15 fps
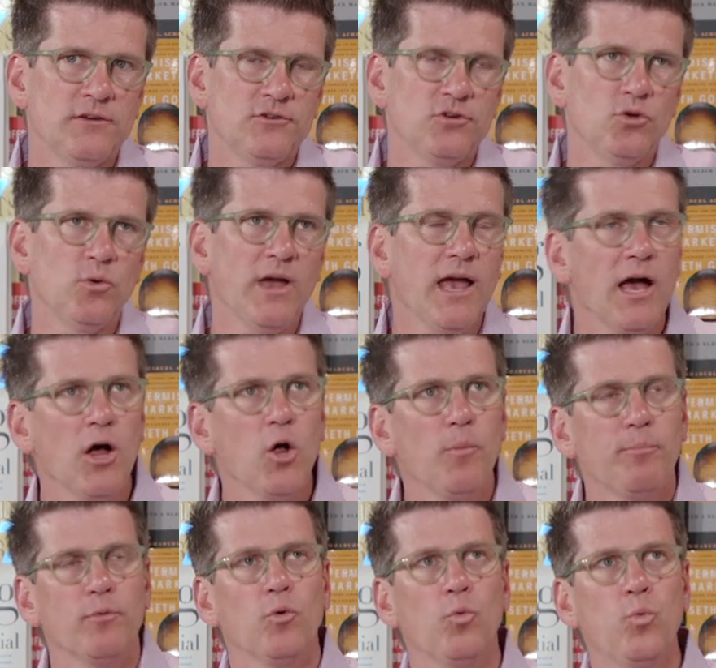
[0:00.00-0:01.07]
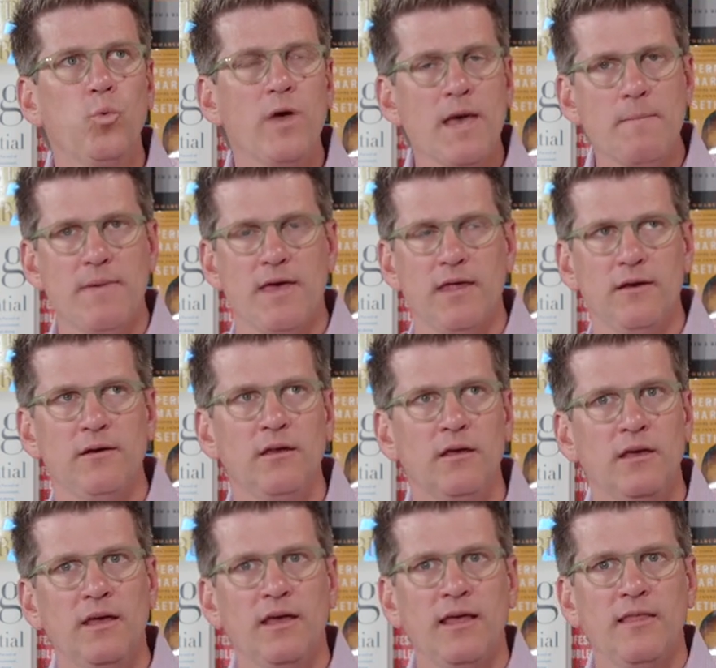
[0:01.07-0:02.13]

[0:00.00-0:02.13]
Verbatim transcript: to help women?